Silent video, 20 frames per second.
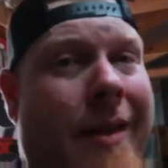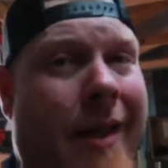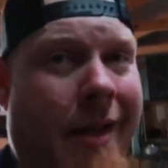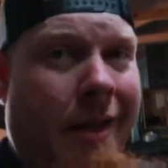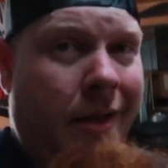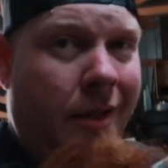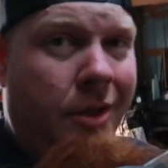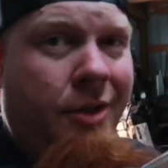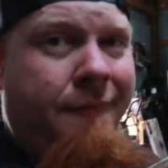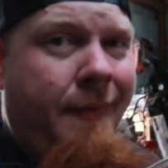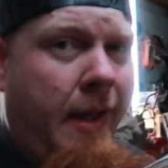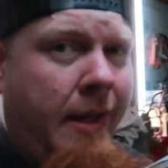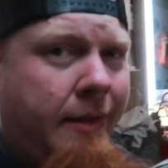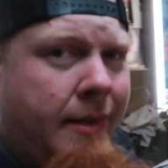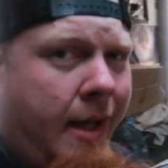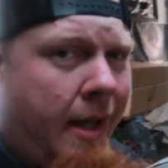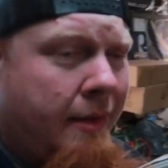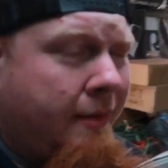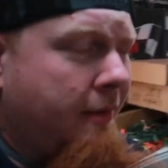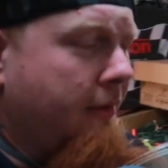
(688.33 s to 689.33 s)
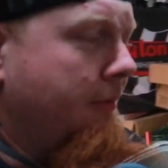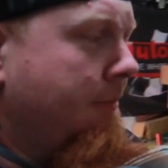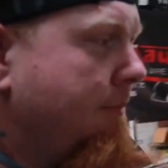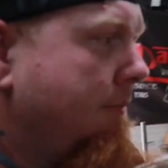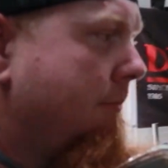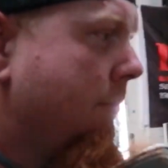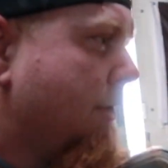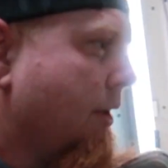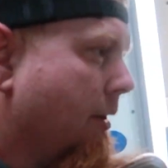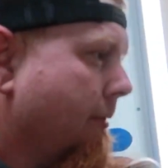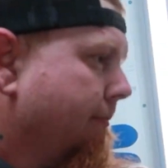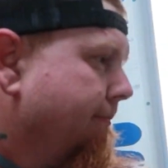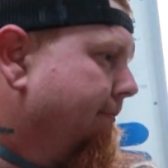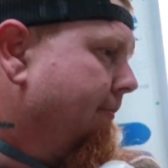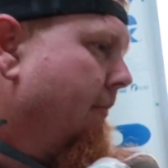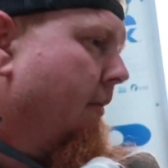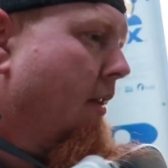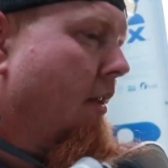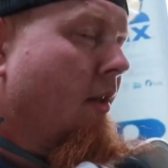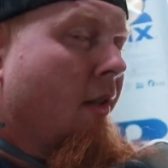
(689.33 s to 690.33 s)
think it looks fantastic, so
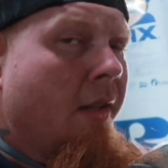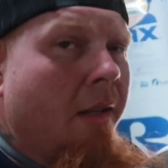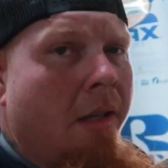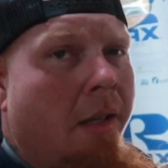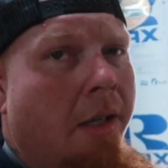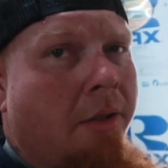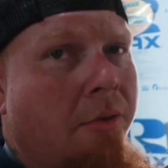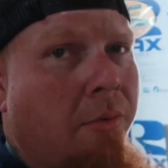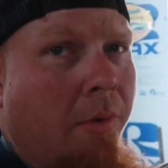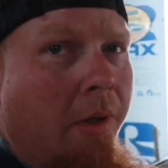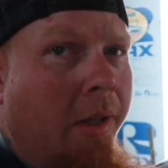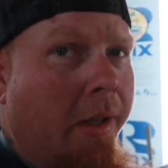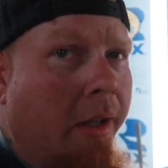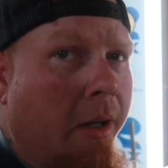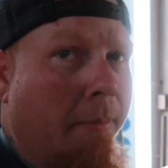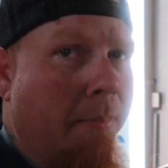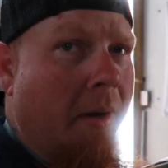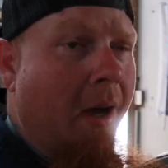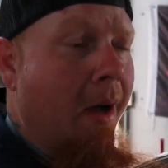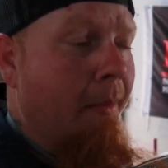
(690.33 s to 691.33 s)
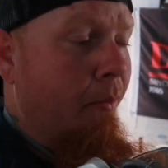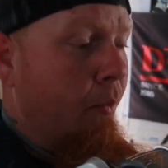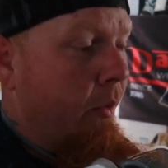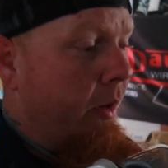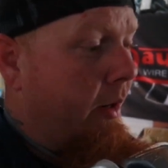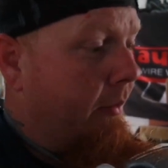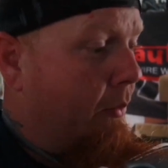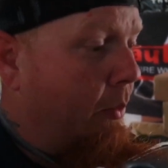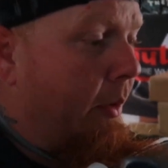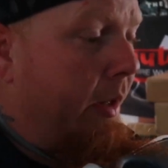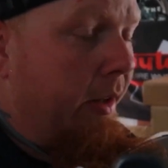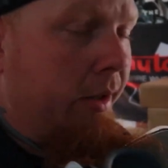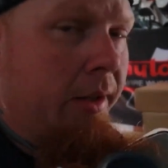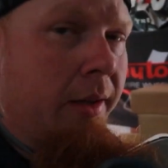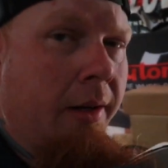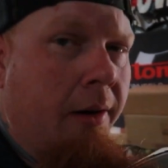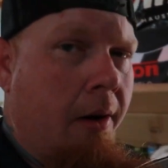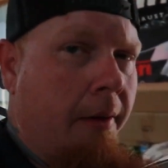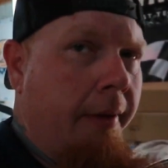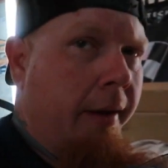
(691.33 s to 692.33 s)
it's really gonna pop whenever we get the
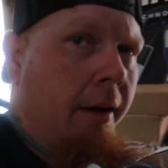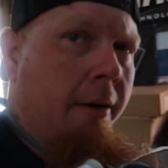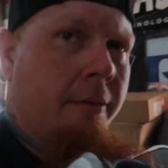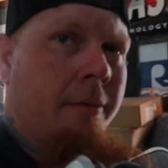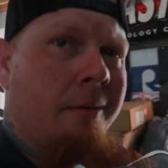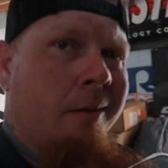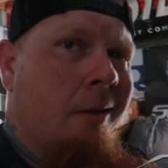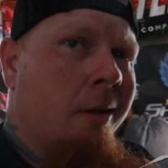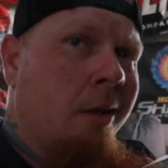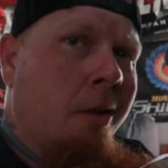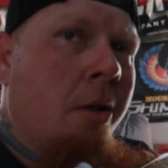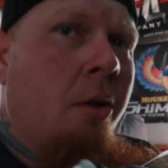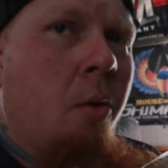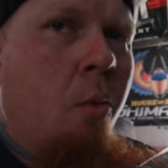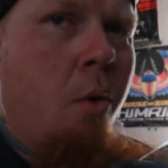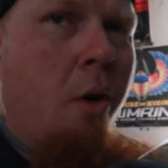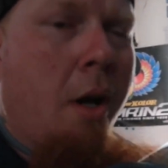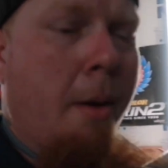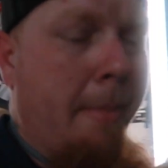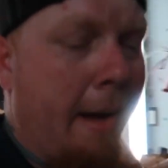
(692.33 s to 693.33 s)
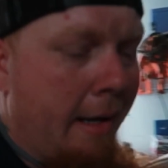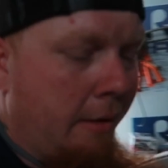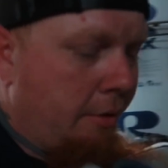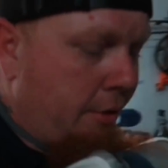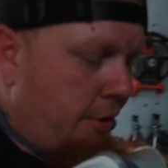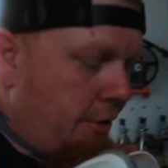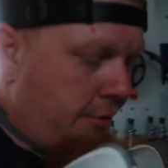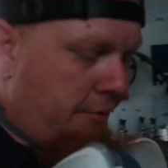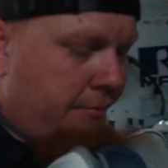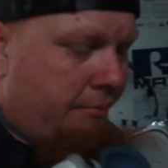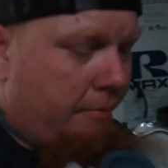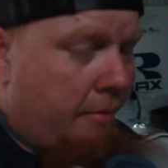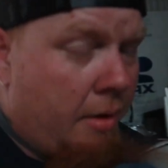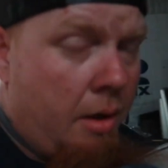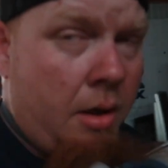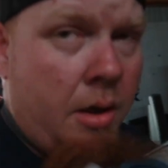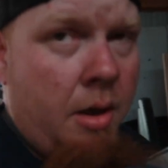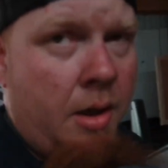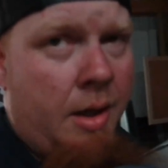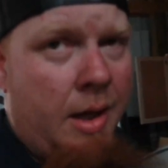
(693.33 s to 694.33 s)
clear on there. We'll come back to you
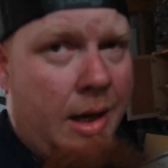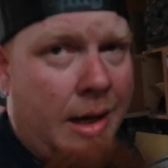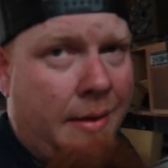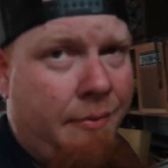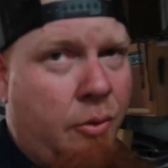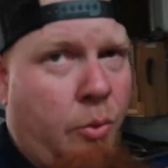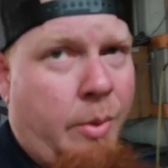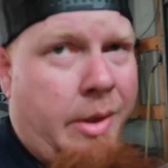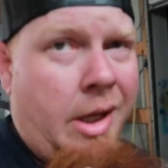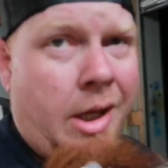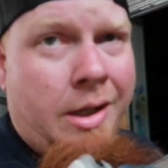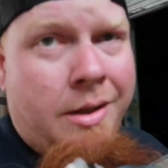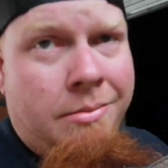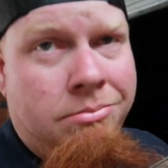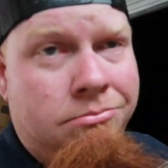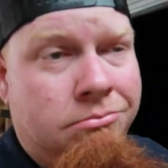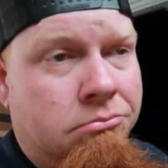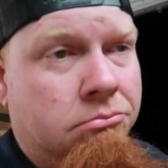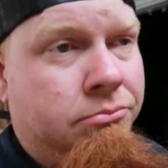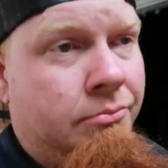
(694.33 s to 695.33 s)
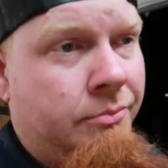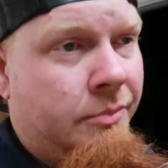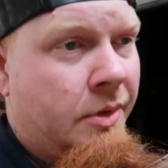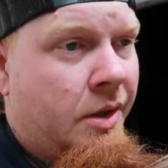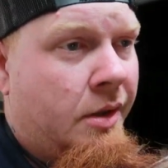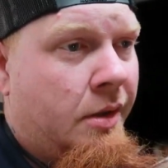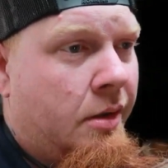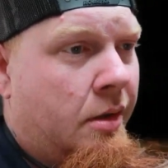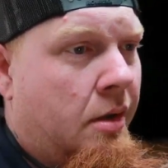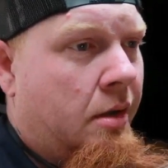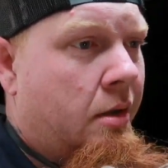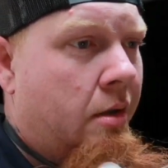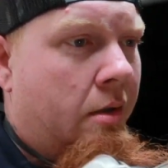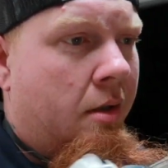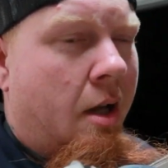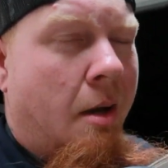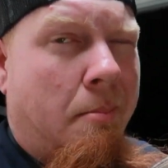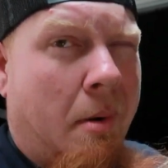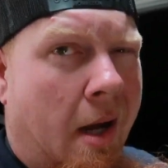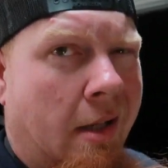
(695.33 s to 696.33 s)
after we get,
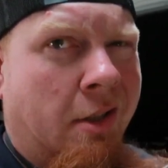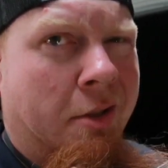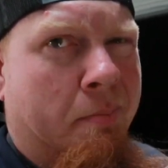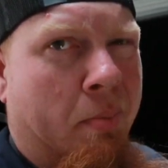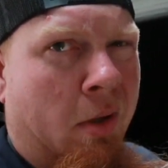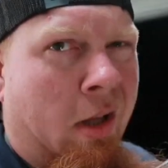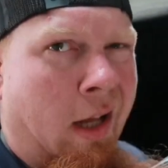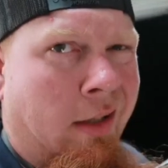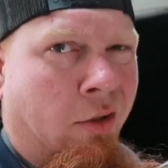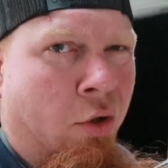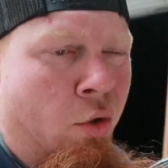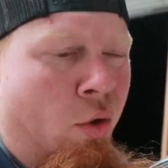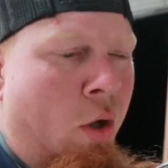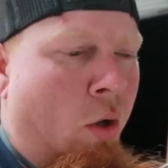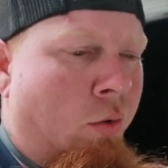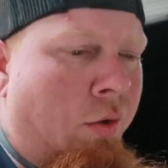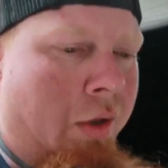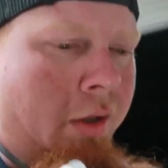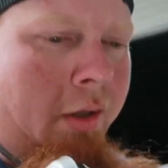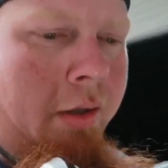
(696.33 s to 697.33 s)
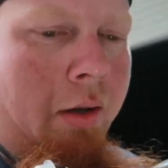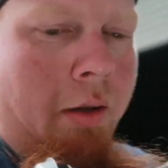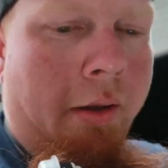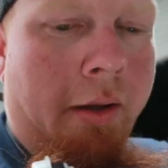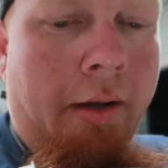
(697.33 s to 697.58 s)
probably just put like 2 coats of clear on